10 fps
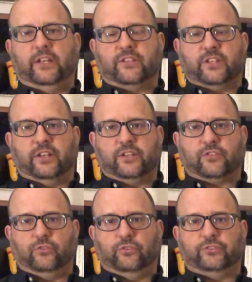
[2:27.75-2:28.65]
into Sunday
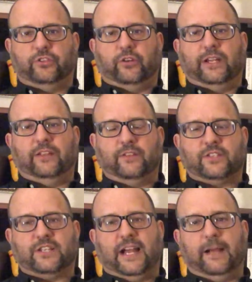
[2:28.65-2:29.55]
schools during
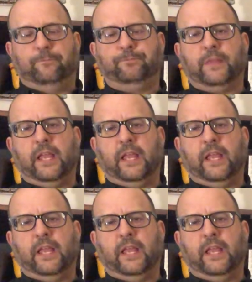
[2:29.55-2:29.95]
this time.